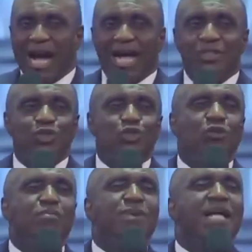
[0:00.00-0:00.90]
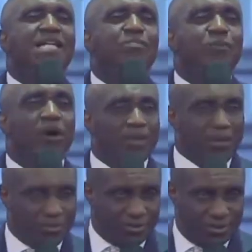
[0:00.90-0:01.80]
has too many
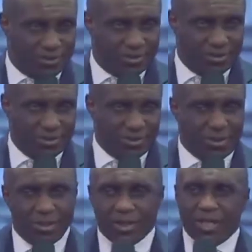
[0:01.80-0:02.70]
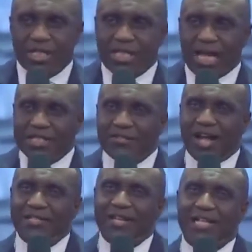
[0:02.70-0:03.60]
problems.
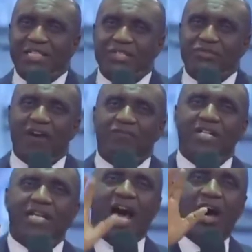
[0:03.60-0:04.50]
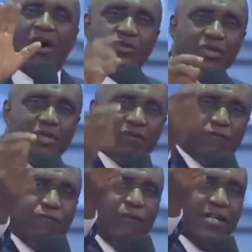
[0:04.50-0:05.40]
Nigerians are traveling out,
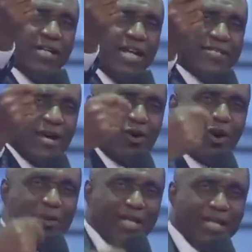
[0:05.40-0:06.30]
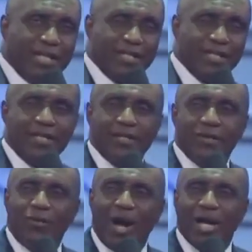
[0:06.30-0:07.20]
foreigners are coming in.
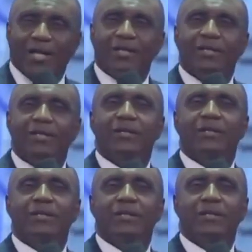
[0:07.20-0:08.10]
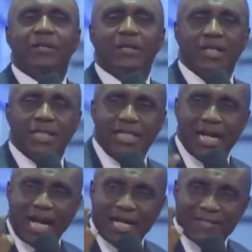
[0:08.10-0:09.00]
Why?
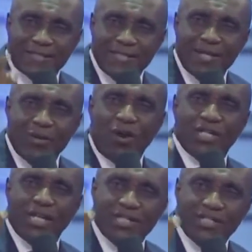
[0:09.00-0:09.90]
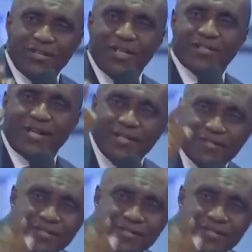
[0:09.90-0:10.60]
They can see what Nigerians can